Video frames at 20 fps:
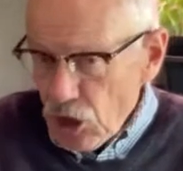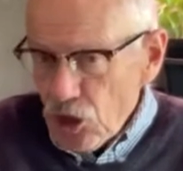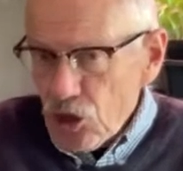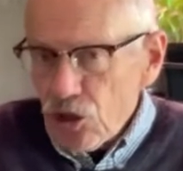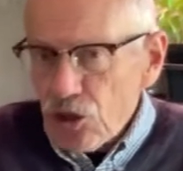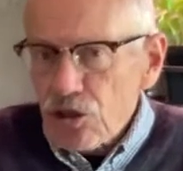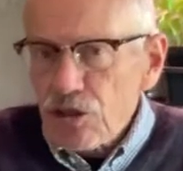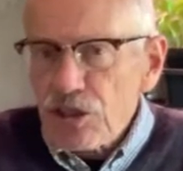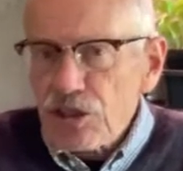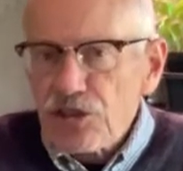
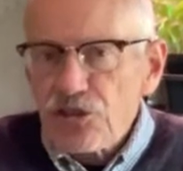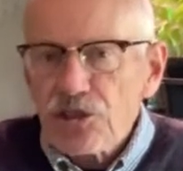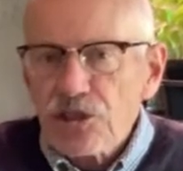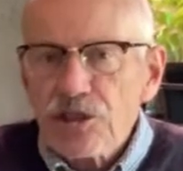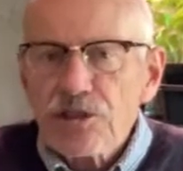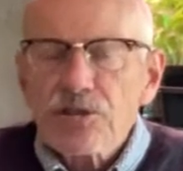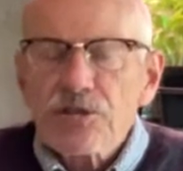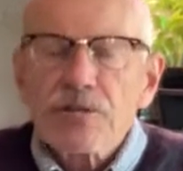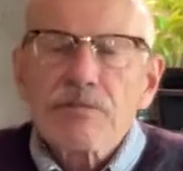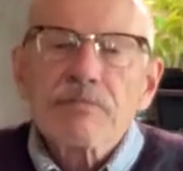Early
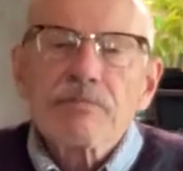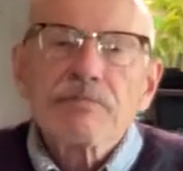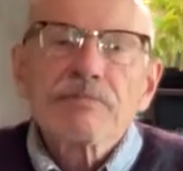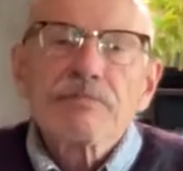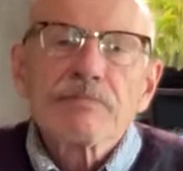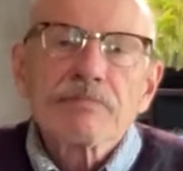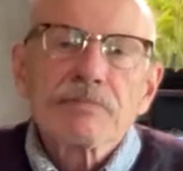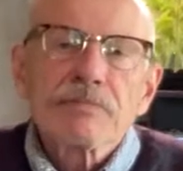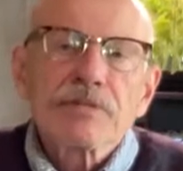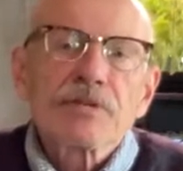season,
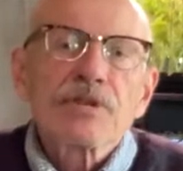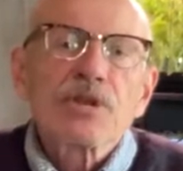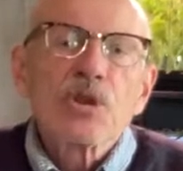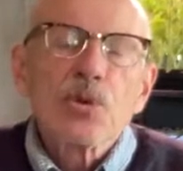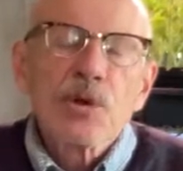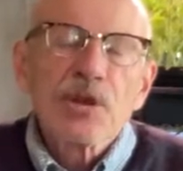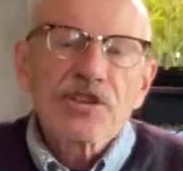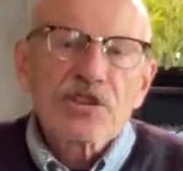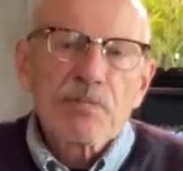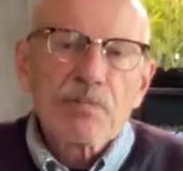it's too
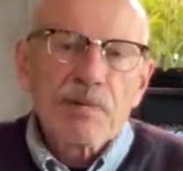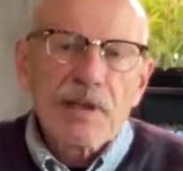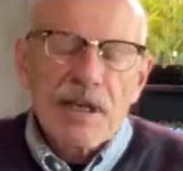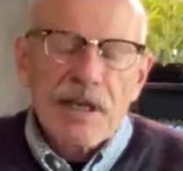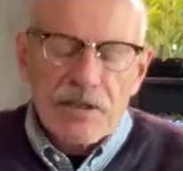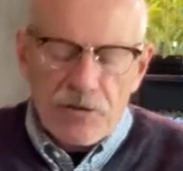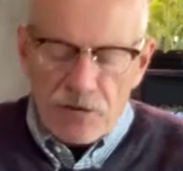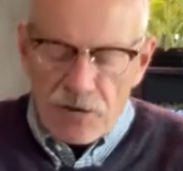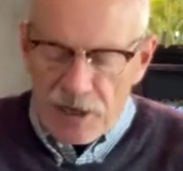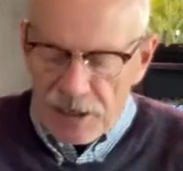wet to
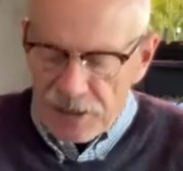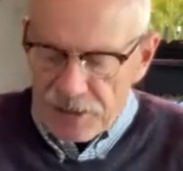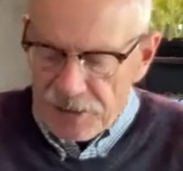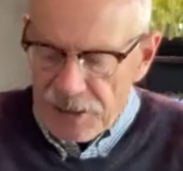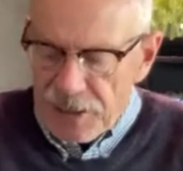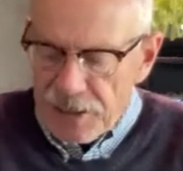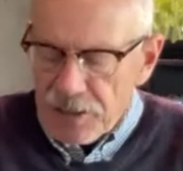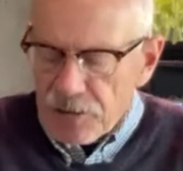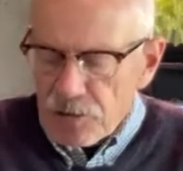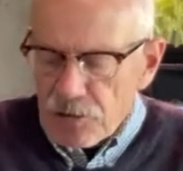plow right
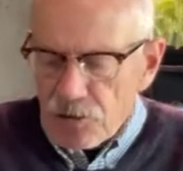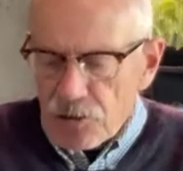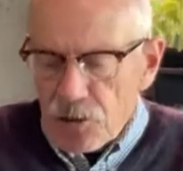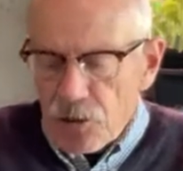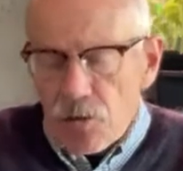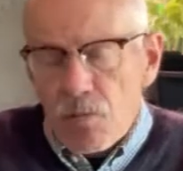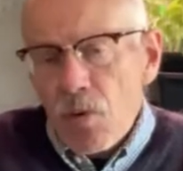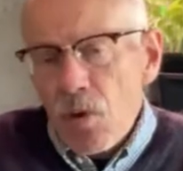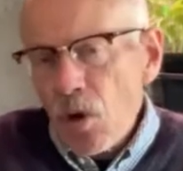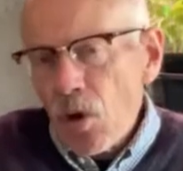now,
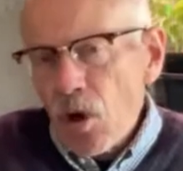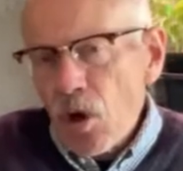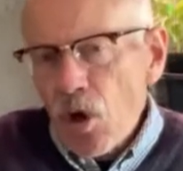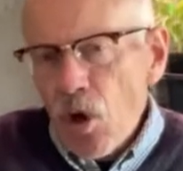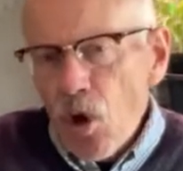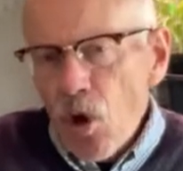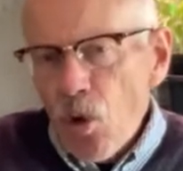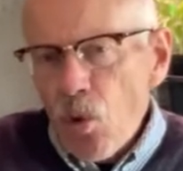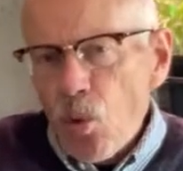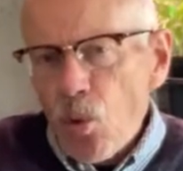so
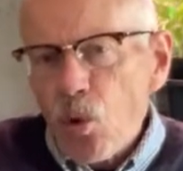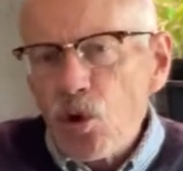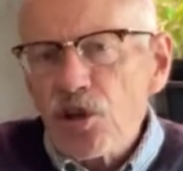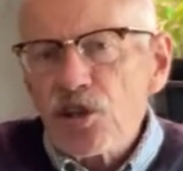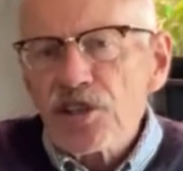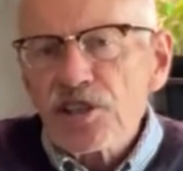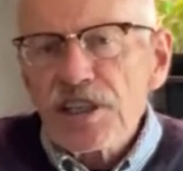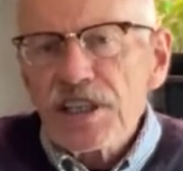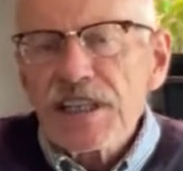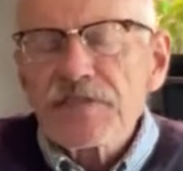we're
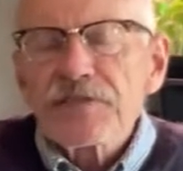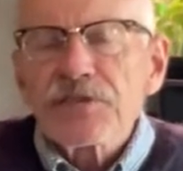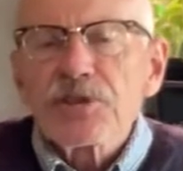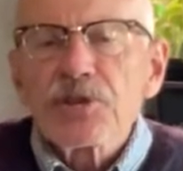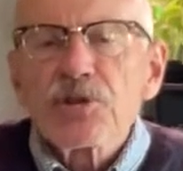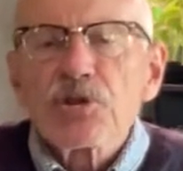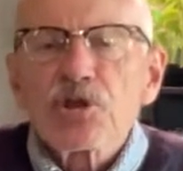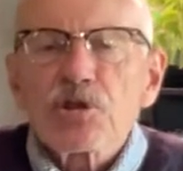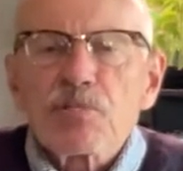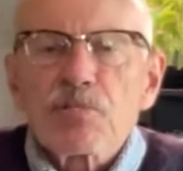going to have to
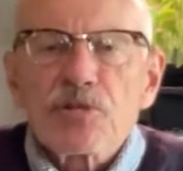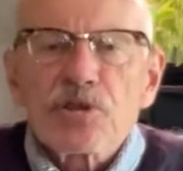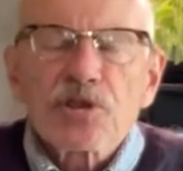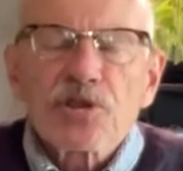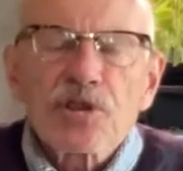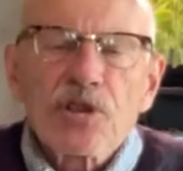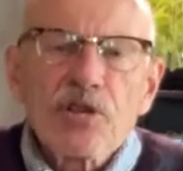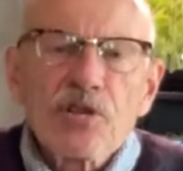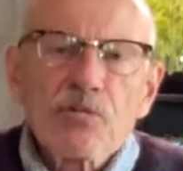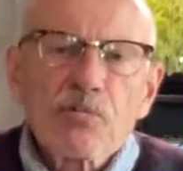do some
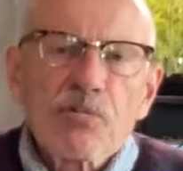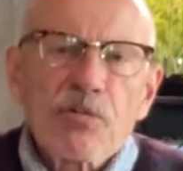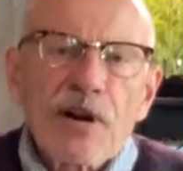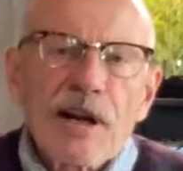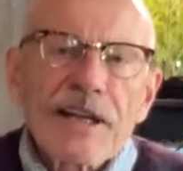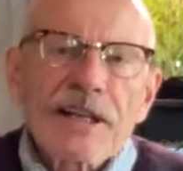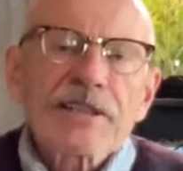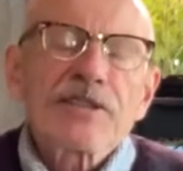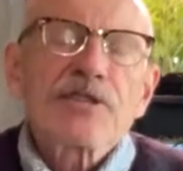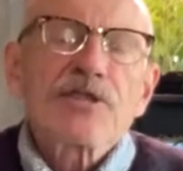skull
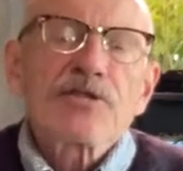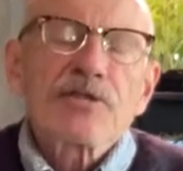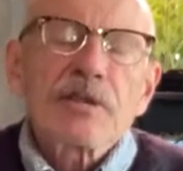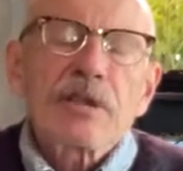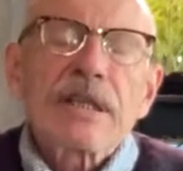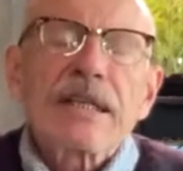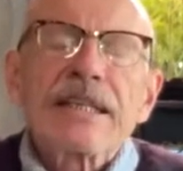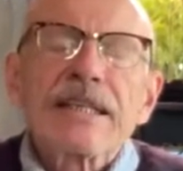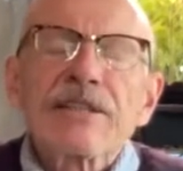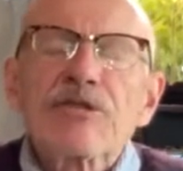practice
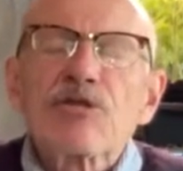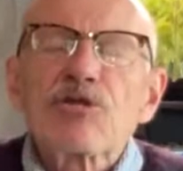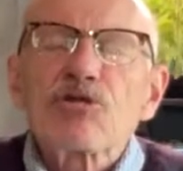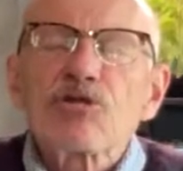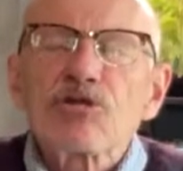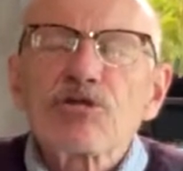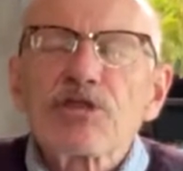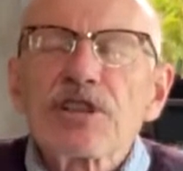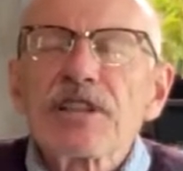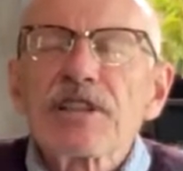
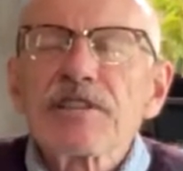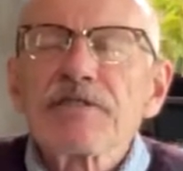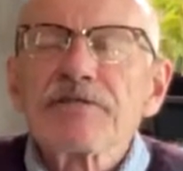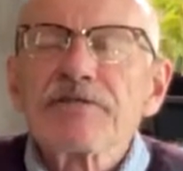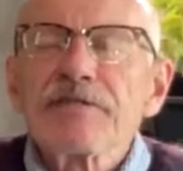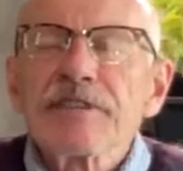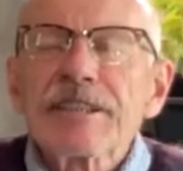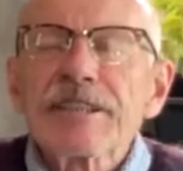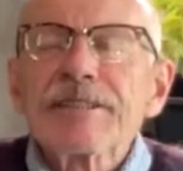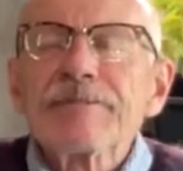instead
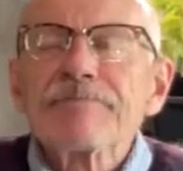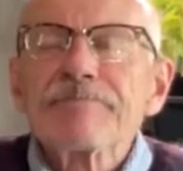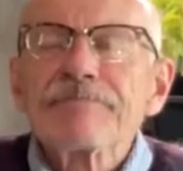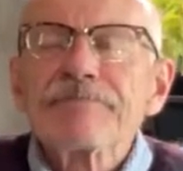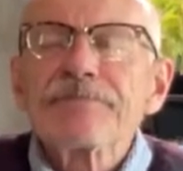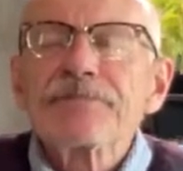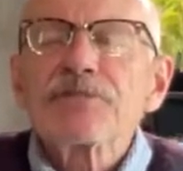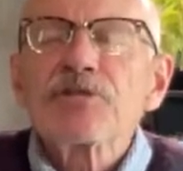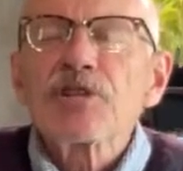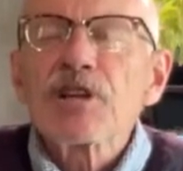of uh,
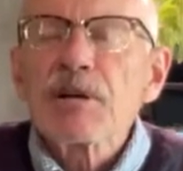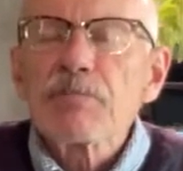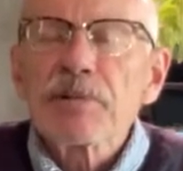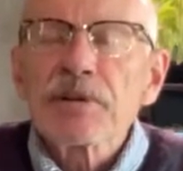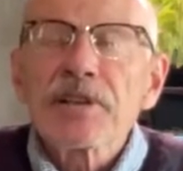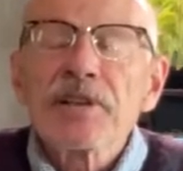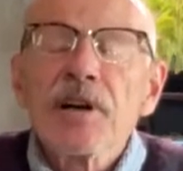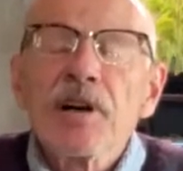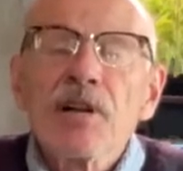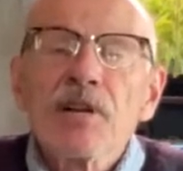
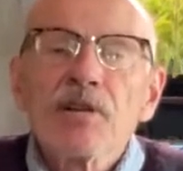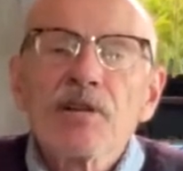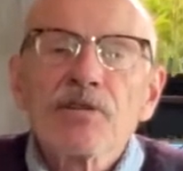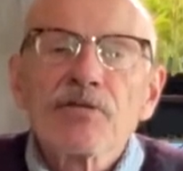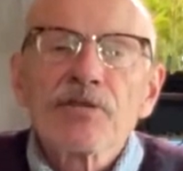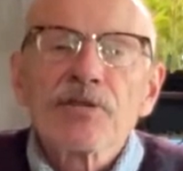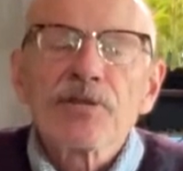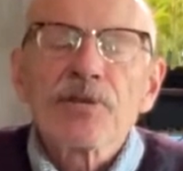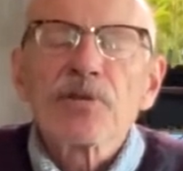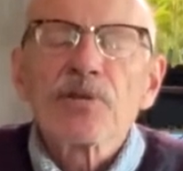all
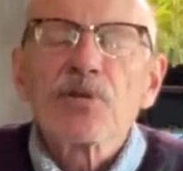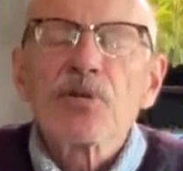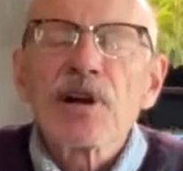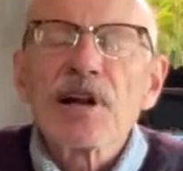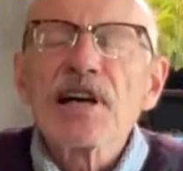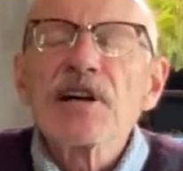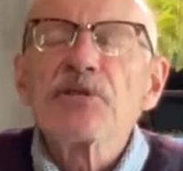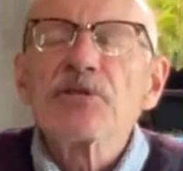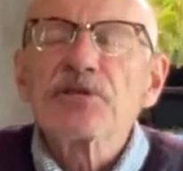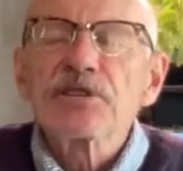over the
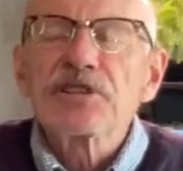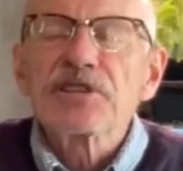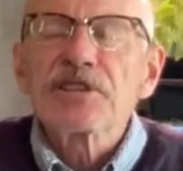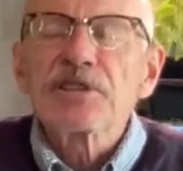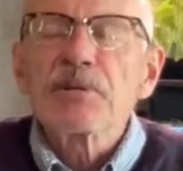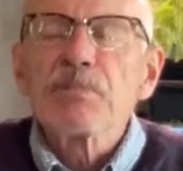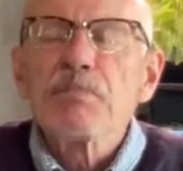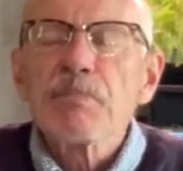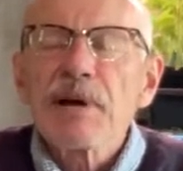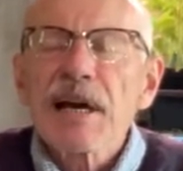ground and
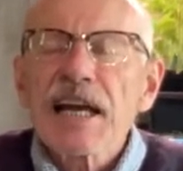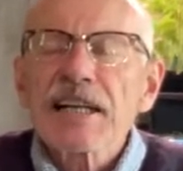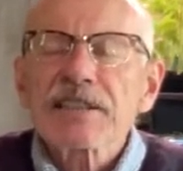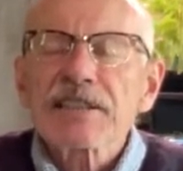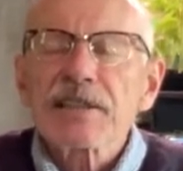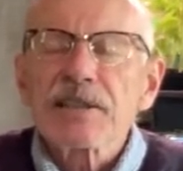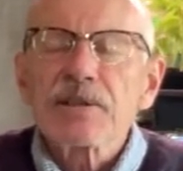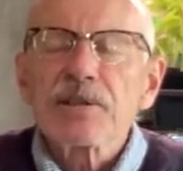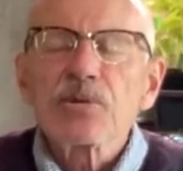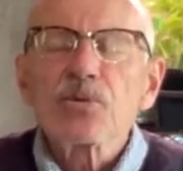
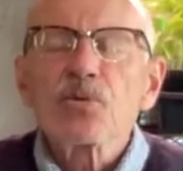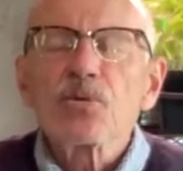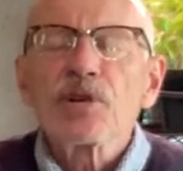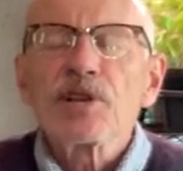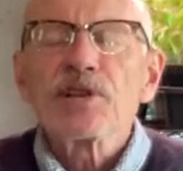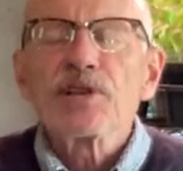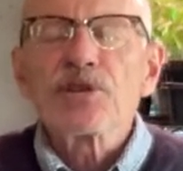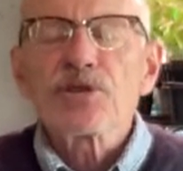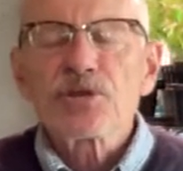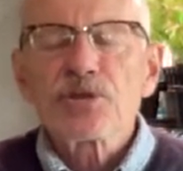compacting
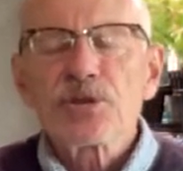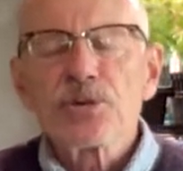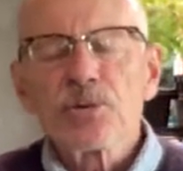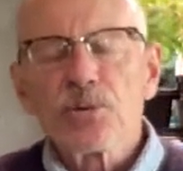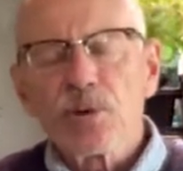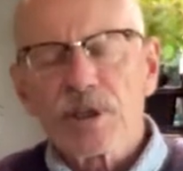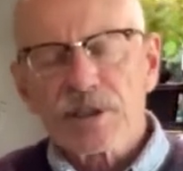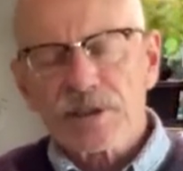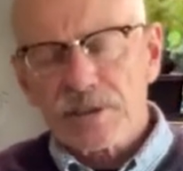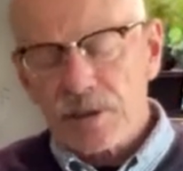when it's too
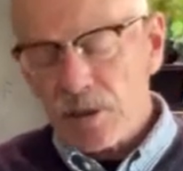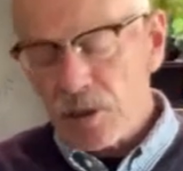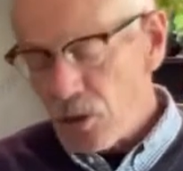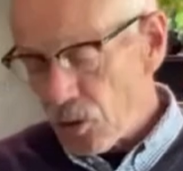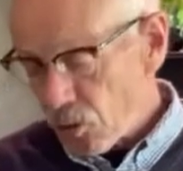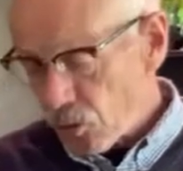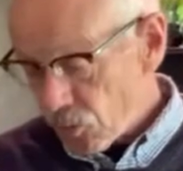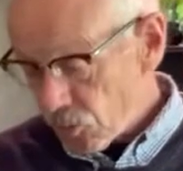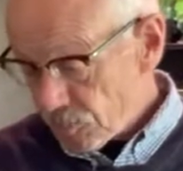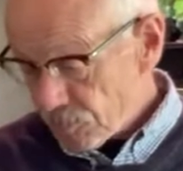wet and
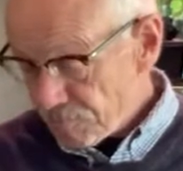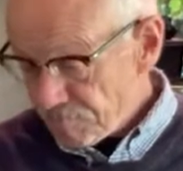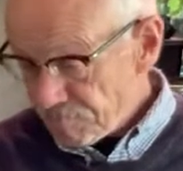cold.